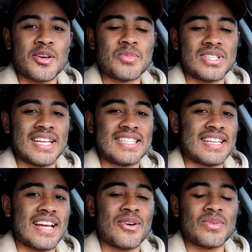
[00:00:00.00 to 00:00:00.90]
just that
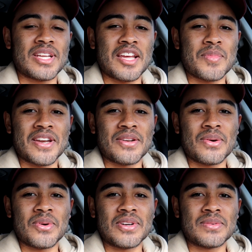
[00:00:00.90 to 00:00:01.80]
sound came out of
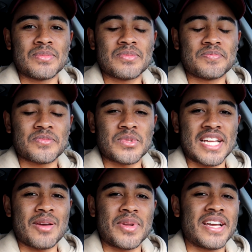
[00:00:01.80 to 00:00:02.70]
nowhere, and it was
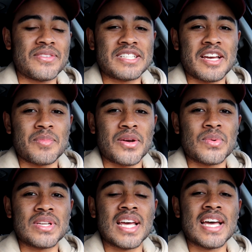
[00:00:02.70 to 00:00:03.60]
happening every time I would